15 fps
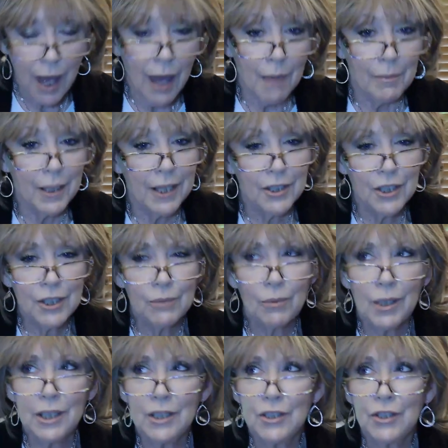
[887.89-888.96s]
But I just
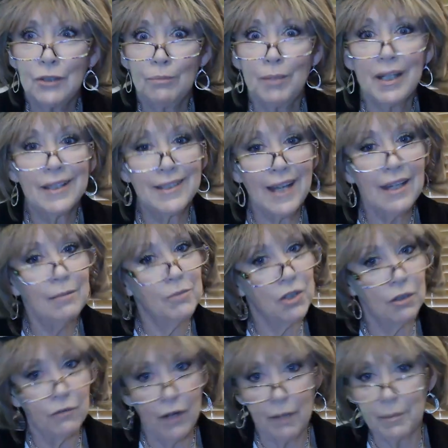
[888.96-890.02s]
wanted to, because I am so
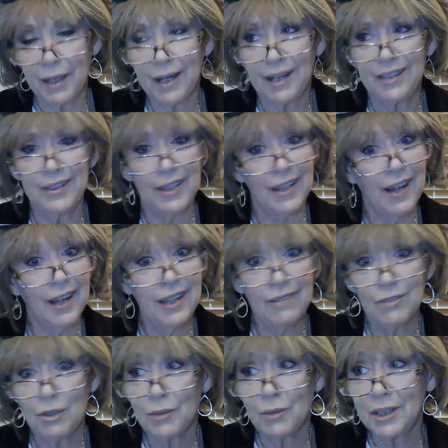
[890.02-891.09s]
far behind, and I have
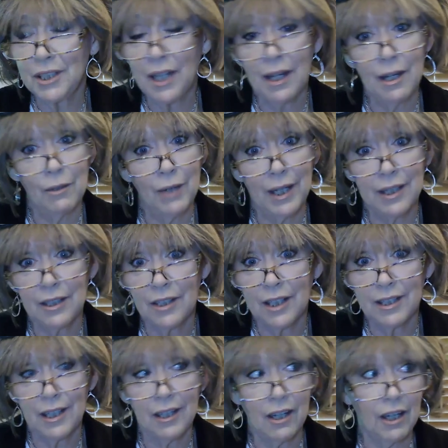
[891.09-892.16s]
no idea how I cannot
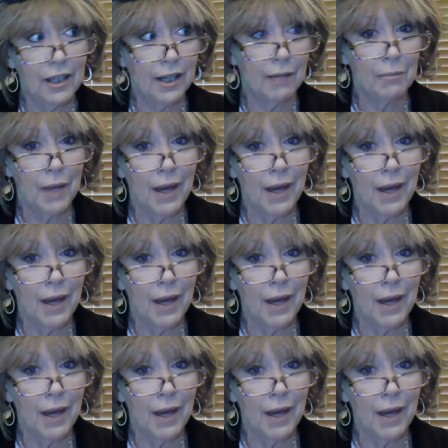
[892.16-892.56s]
get caught up.